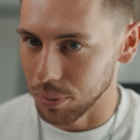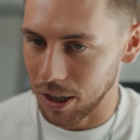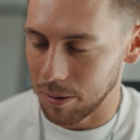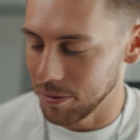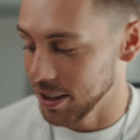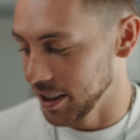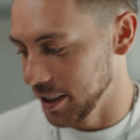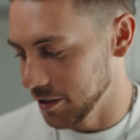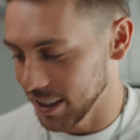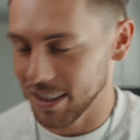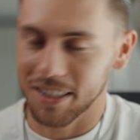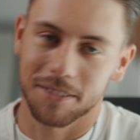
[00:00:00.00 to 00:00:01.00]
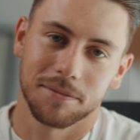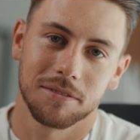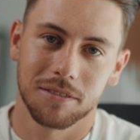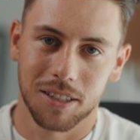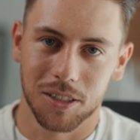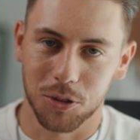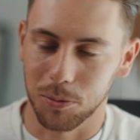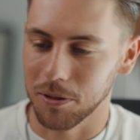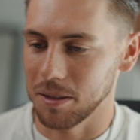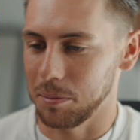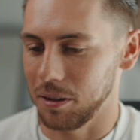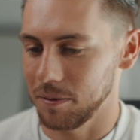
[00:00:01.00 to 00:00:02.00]
Wow, here it is. Super
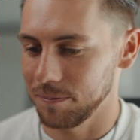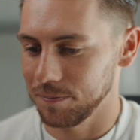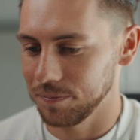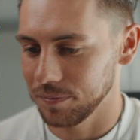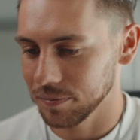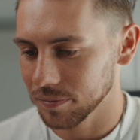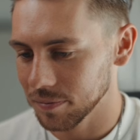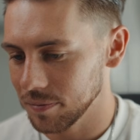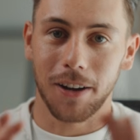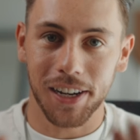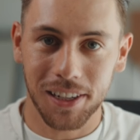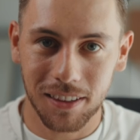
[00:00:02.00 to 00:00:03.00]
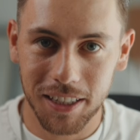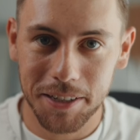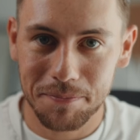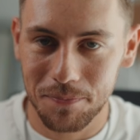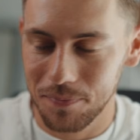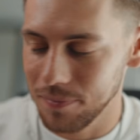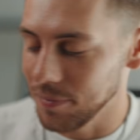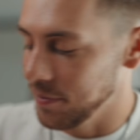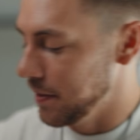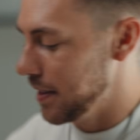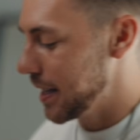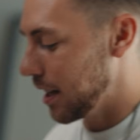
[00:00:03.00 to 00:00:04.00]
simple. Finally,
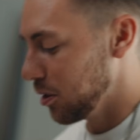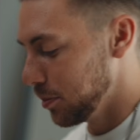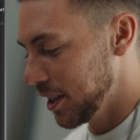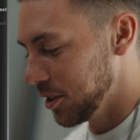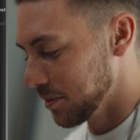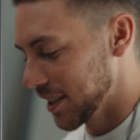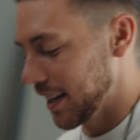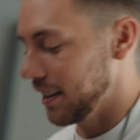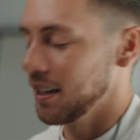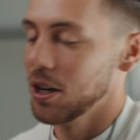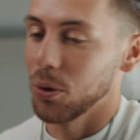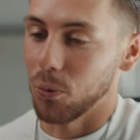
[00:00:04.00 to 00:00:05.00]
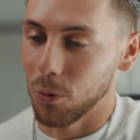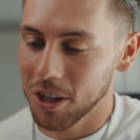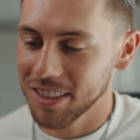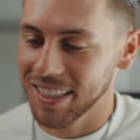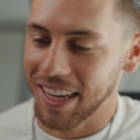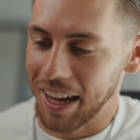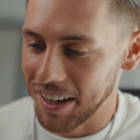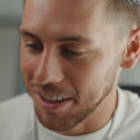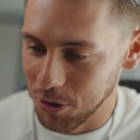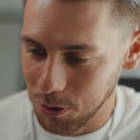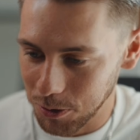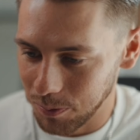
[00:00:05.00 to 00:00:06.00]
the aluminum dial. What can
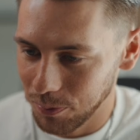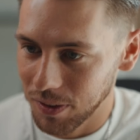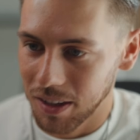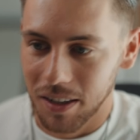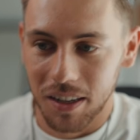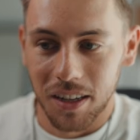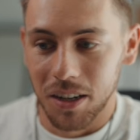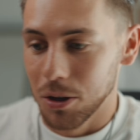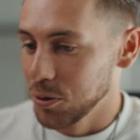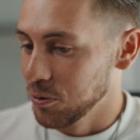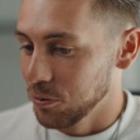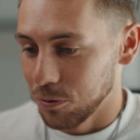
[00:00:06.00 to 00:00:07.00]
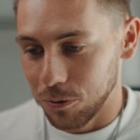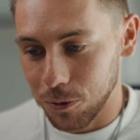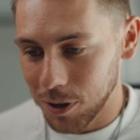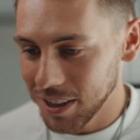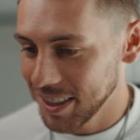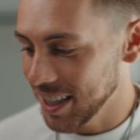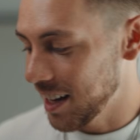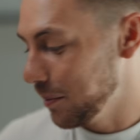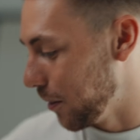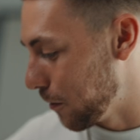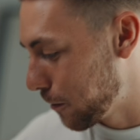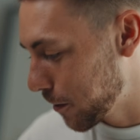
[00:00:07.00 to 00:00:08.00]
it do? For
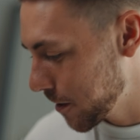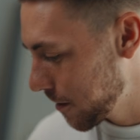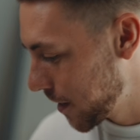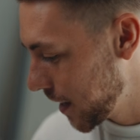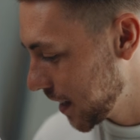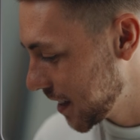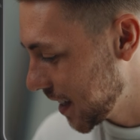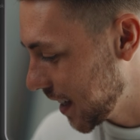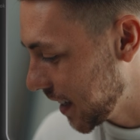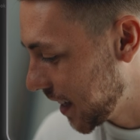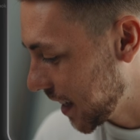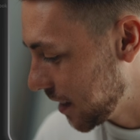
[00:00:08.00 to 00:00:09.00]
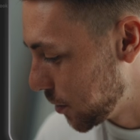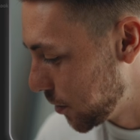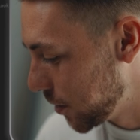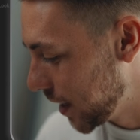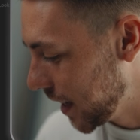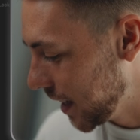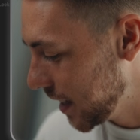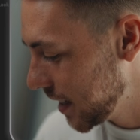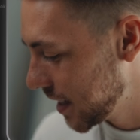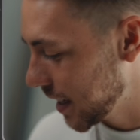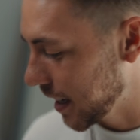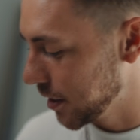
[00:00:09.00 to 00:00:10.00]
example, first things I can do
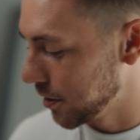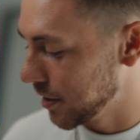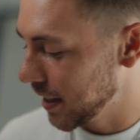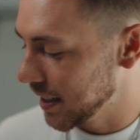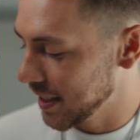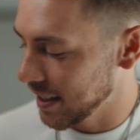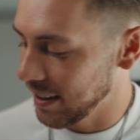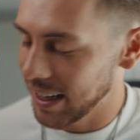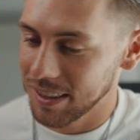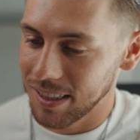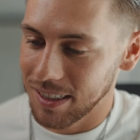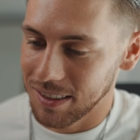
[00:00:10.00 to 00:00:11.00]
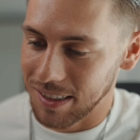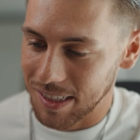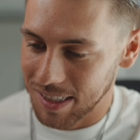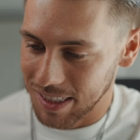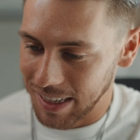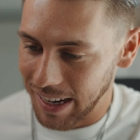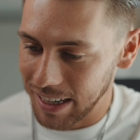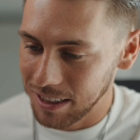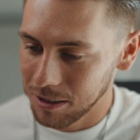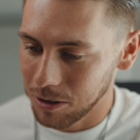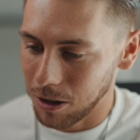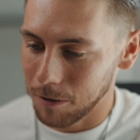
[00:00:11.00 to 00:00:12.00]
is I could select the
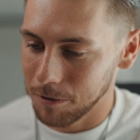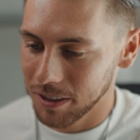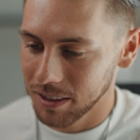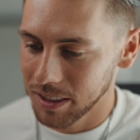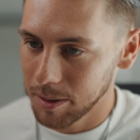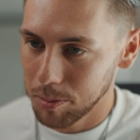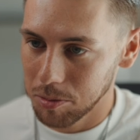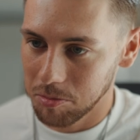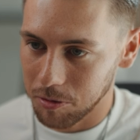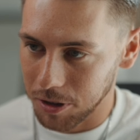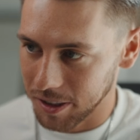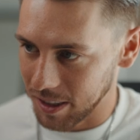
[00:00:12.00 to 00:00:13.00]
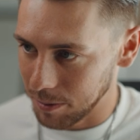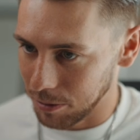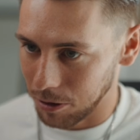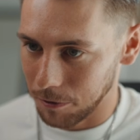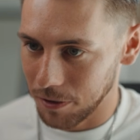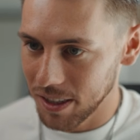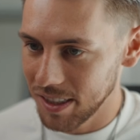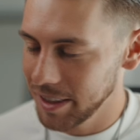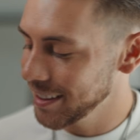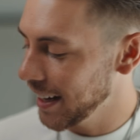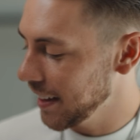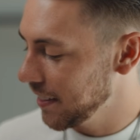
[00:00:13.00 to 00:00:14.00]
scale of a clip, for example of this
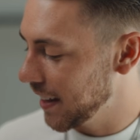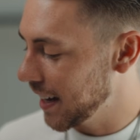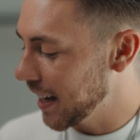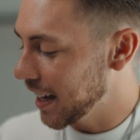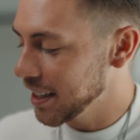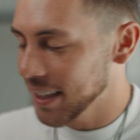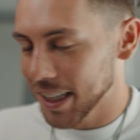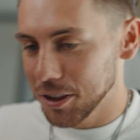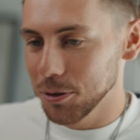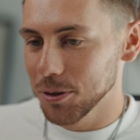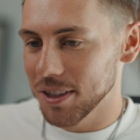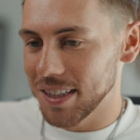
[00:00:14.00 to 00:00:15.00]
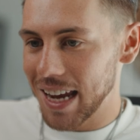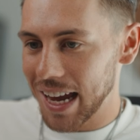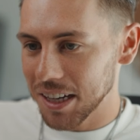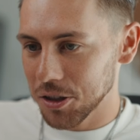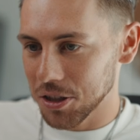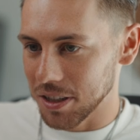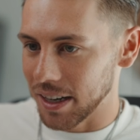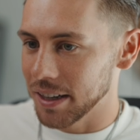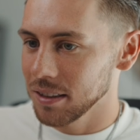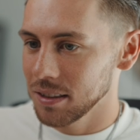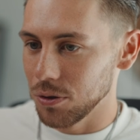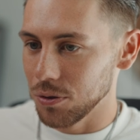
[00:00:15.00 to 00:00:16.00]
here, and then I can use the action
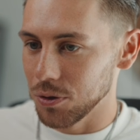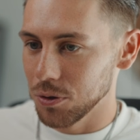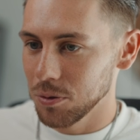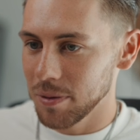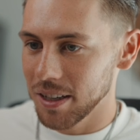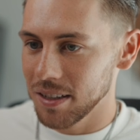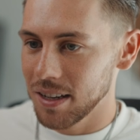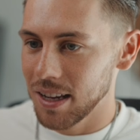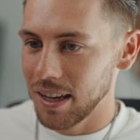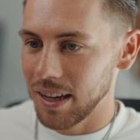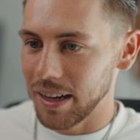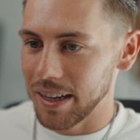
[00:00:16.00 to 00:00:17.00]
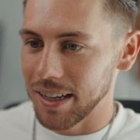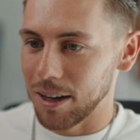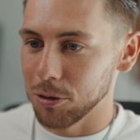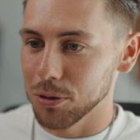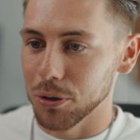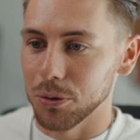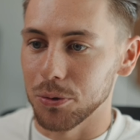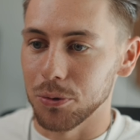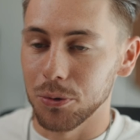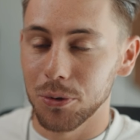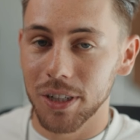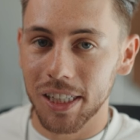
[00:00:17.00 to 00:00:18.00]
dial to zoom in and out
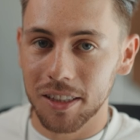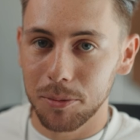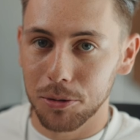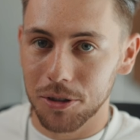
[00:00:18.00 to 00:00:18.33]
really